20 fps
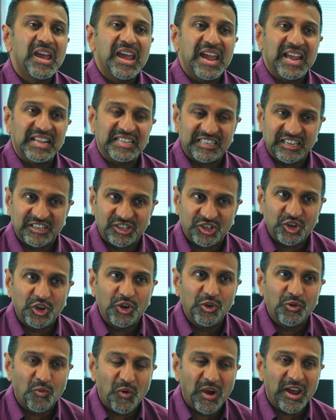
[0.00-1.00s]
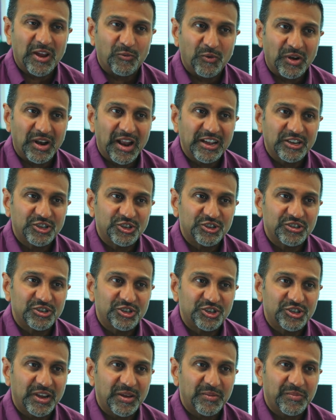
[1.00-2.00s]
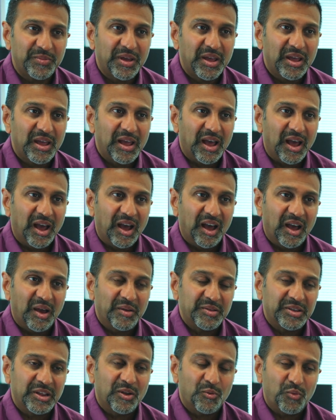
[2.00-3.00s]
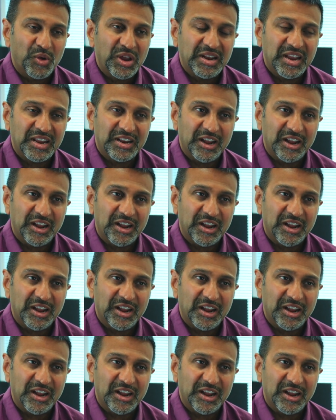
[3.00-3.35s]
It's a two-way relationship. We need